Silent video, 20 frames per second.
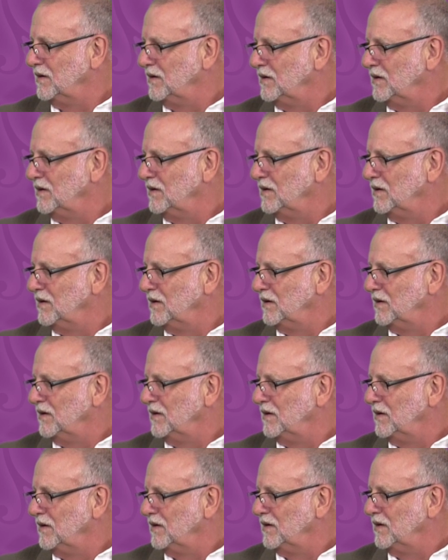
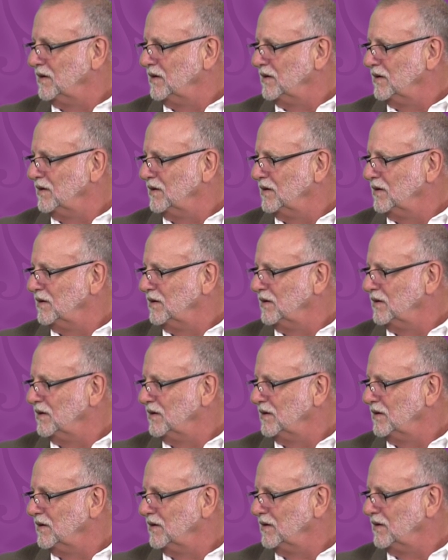
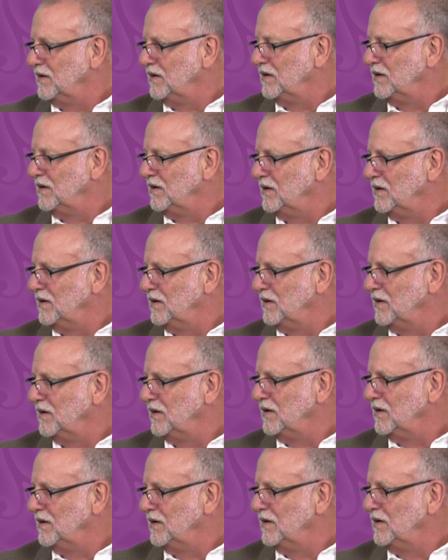
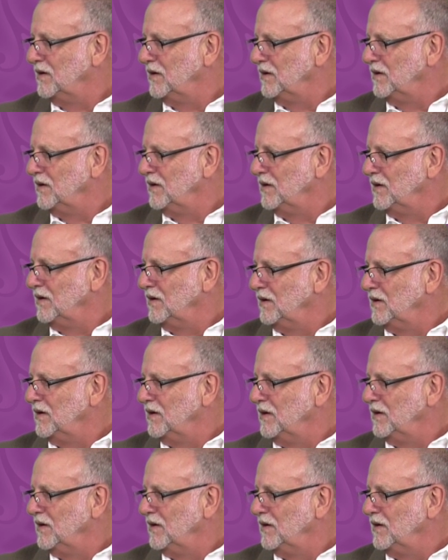
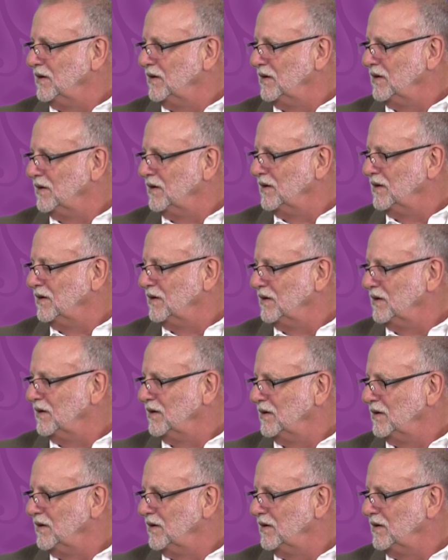
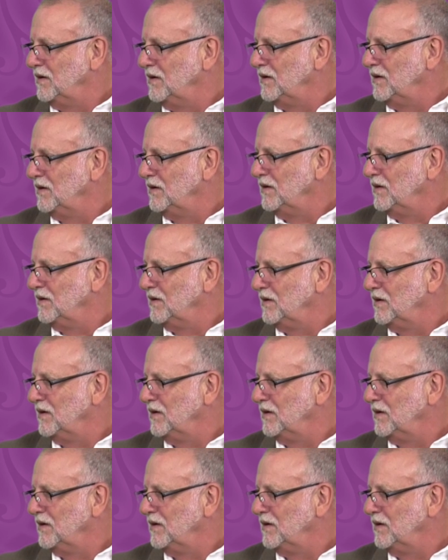(not speaking)